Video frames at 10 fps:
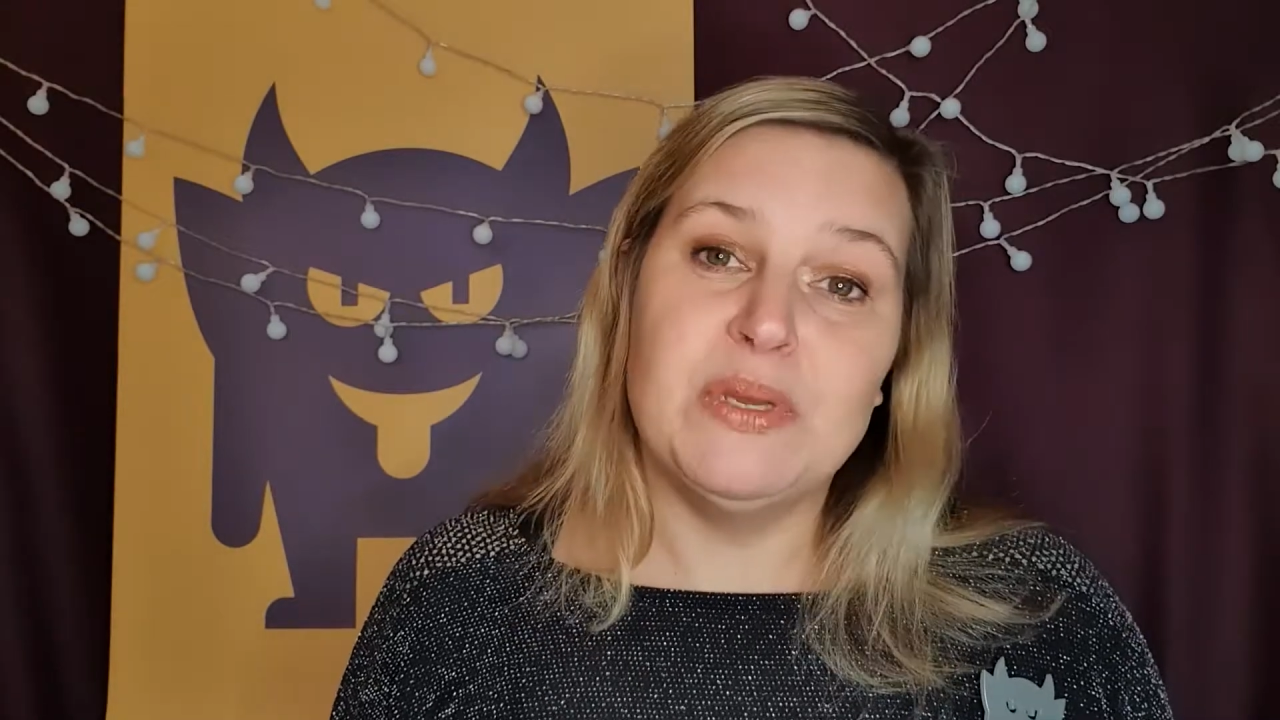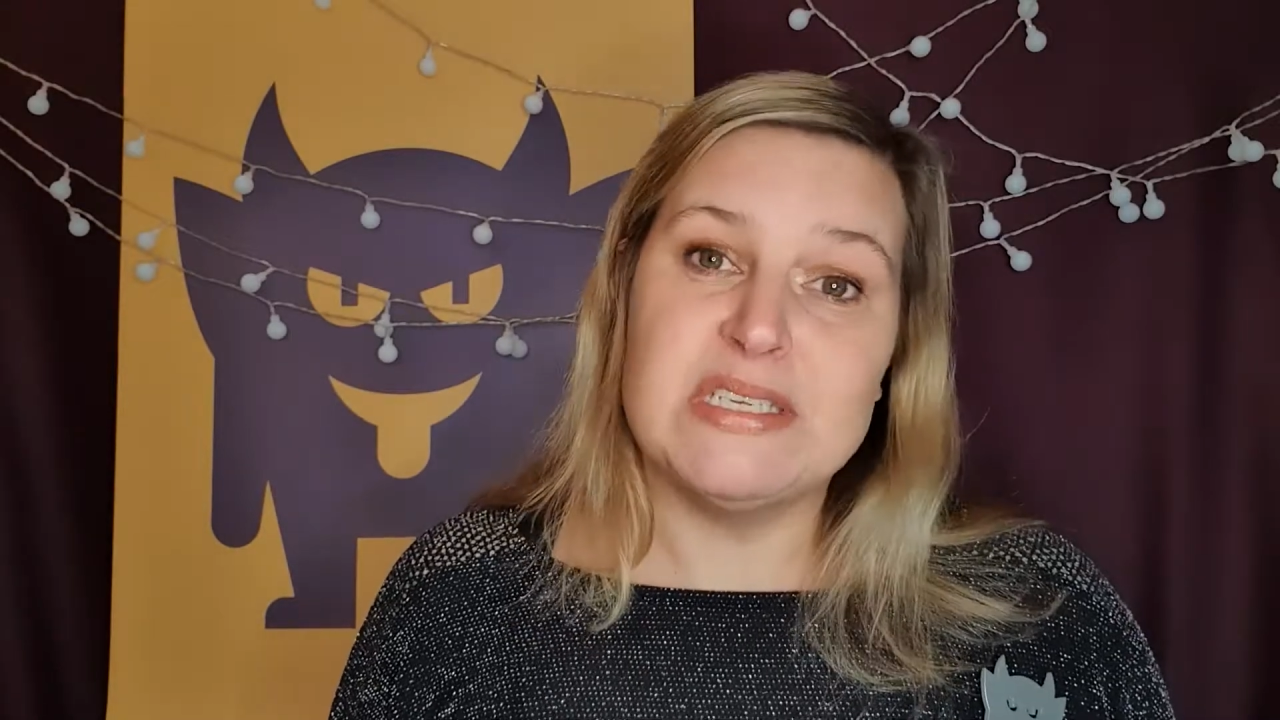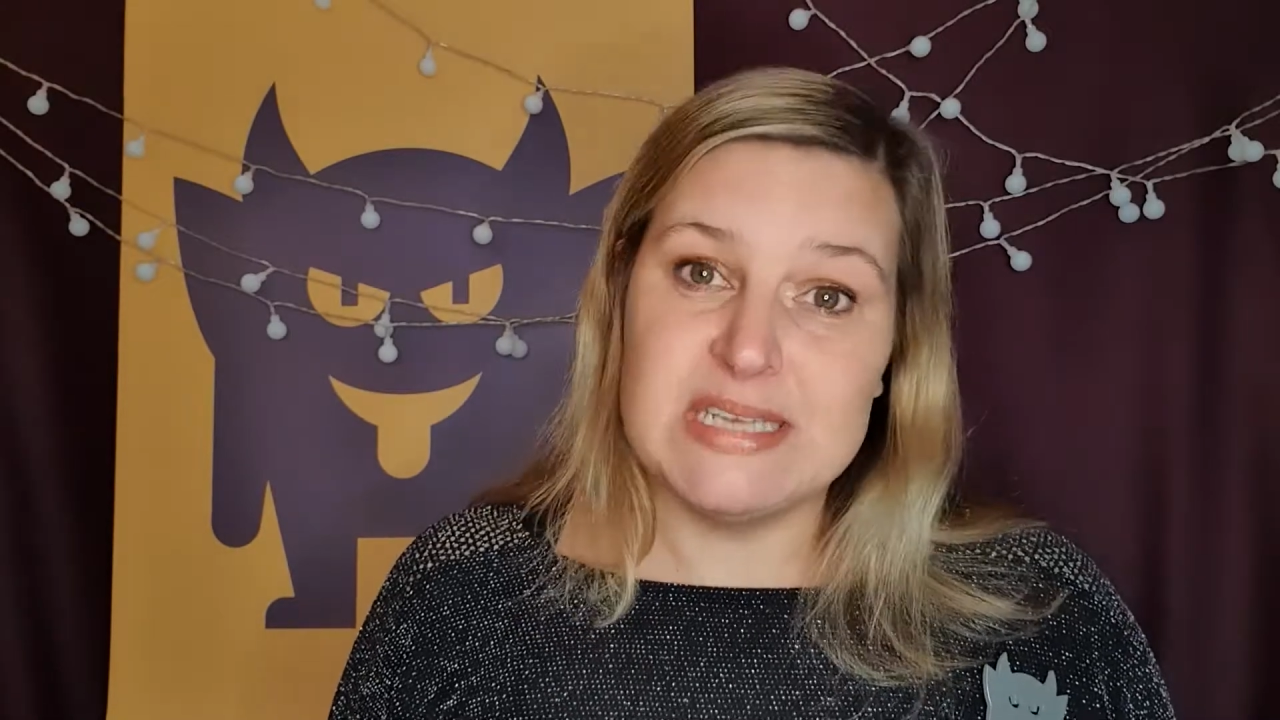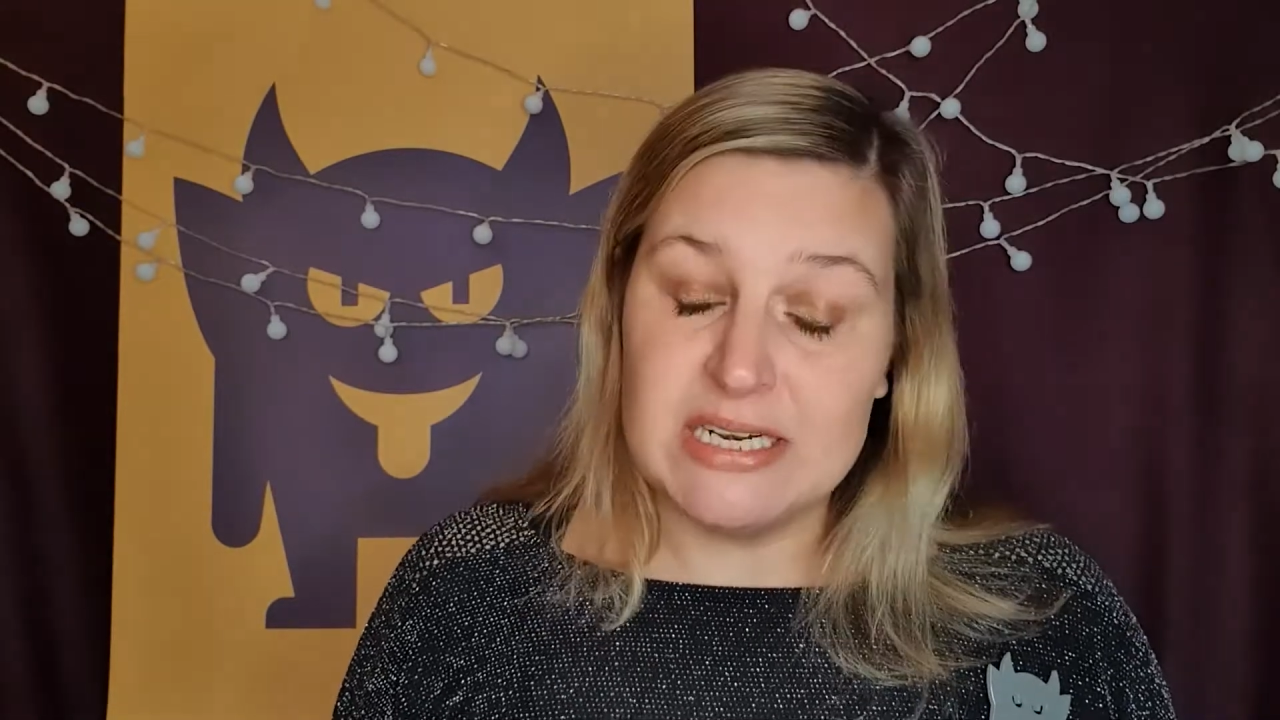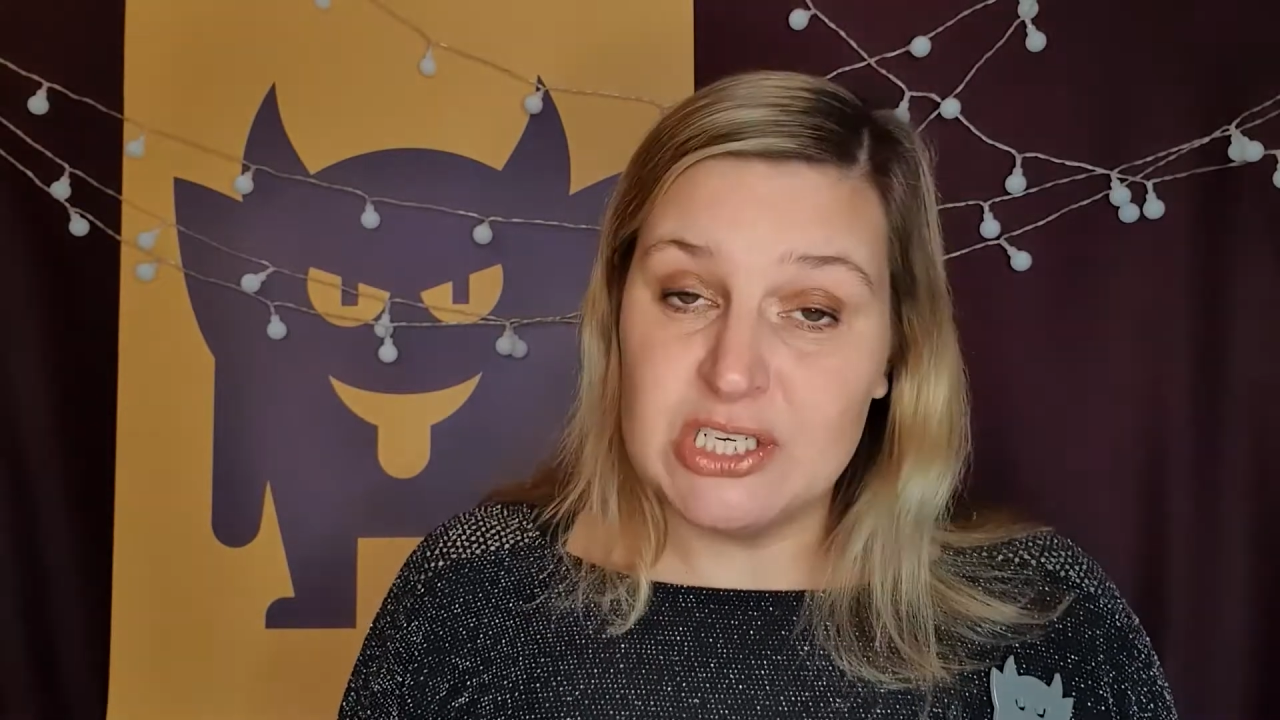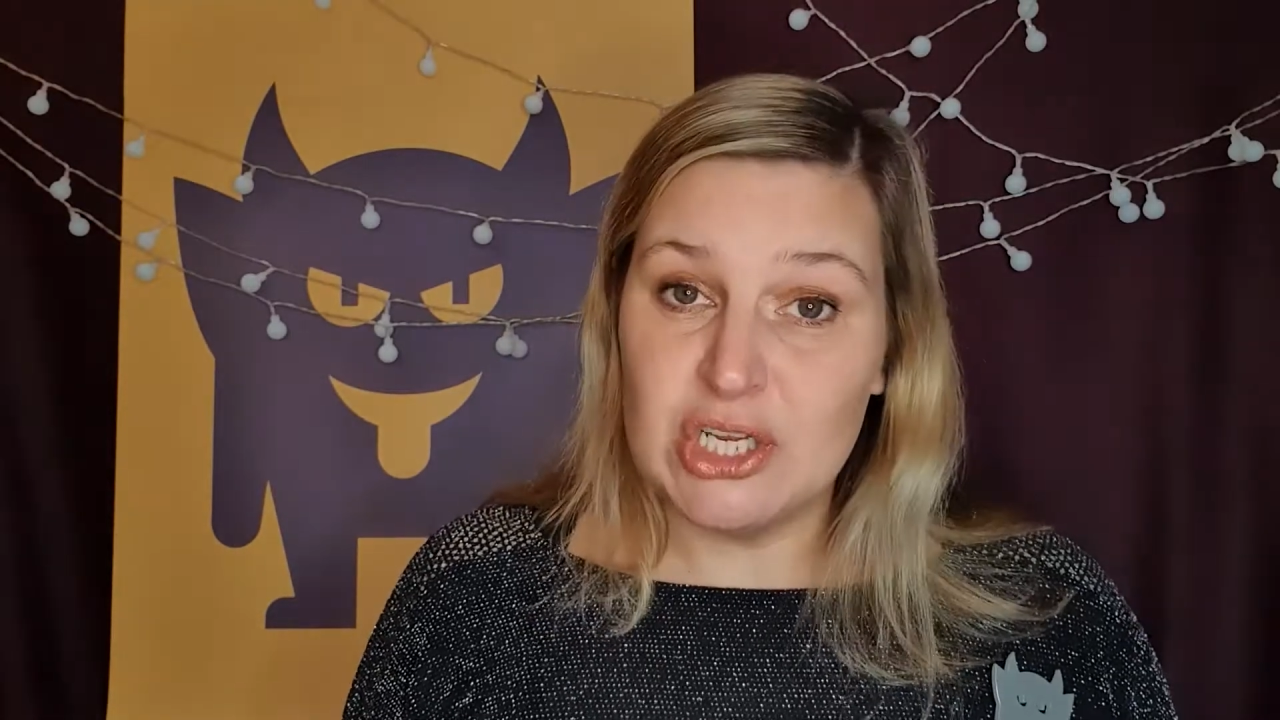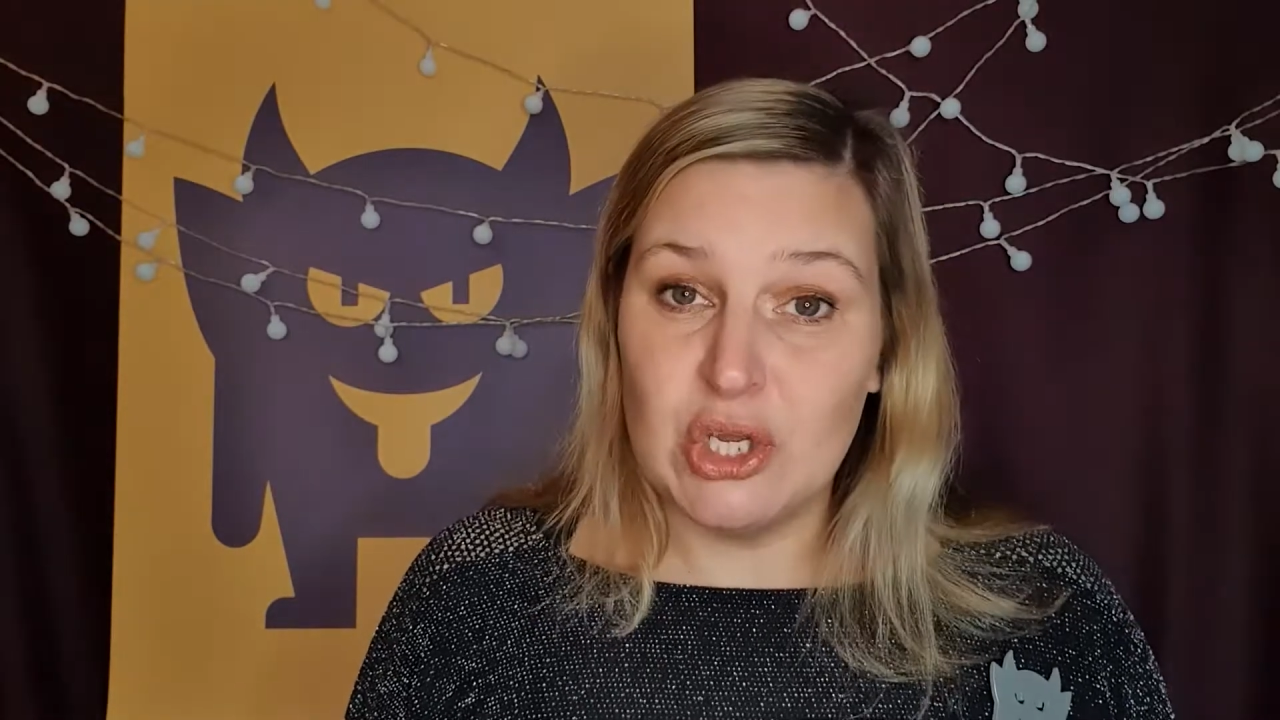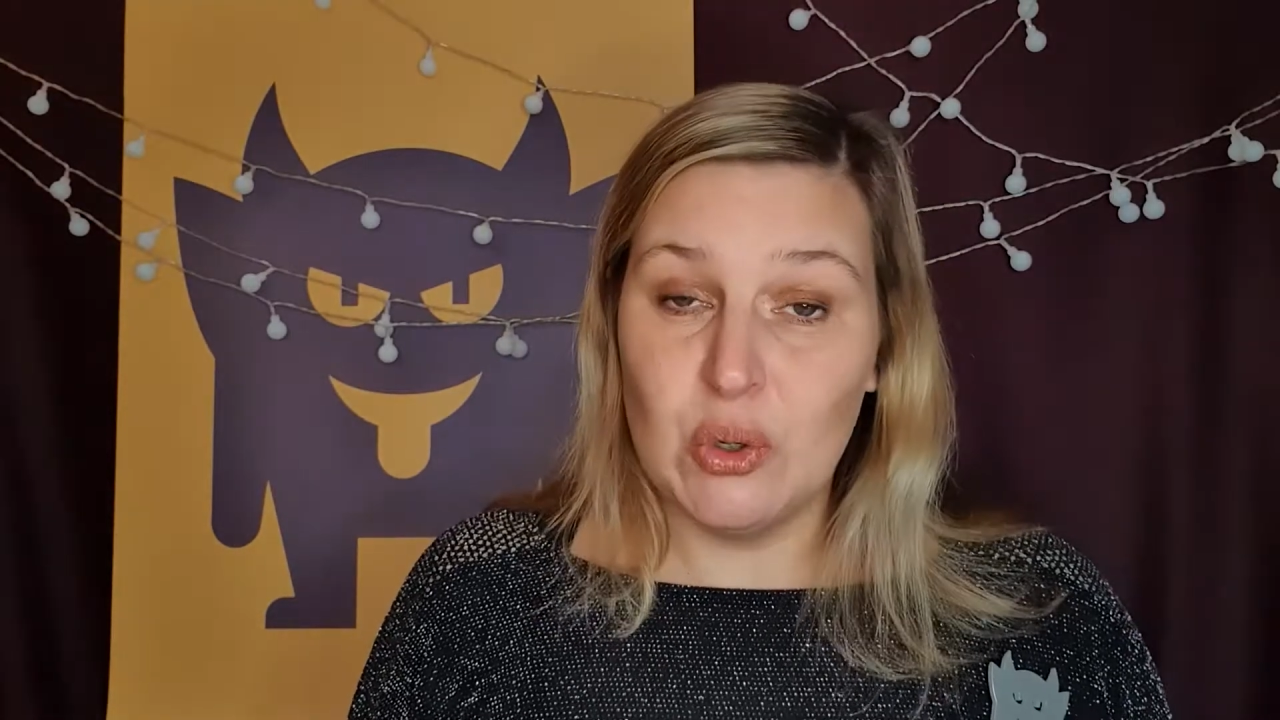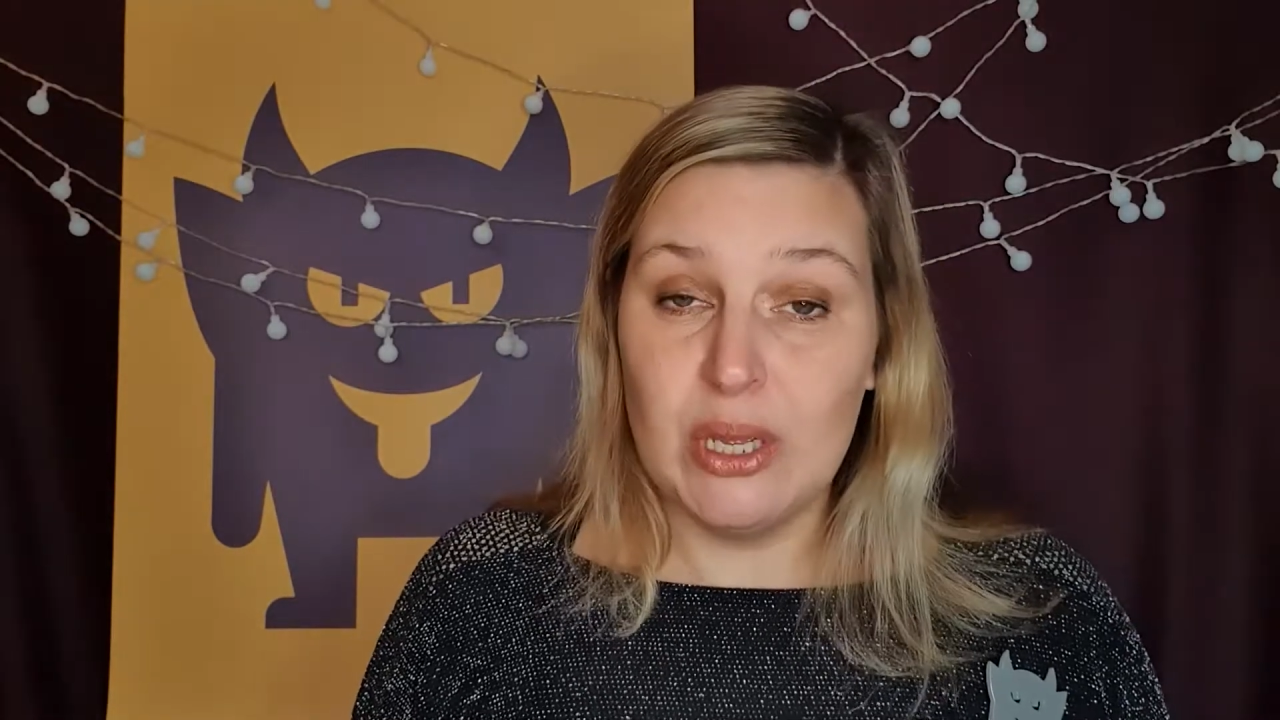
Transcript: sent to your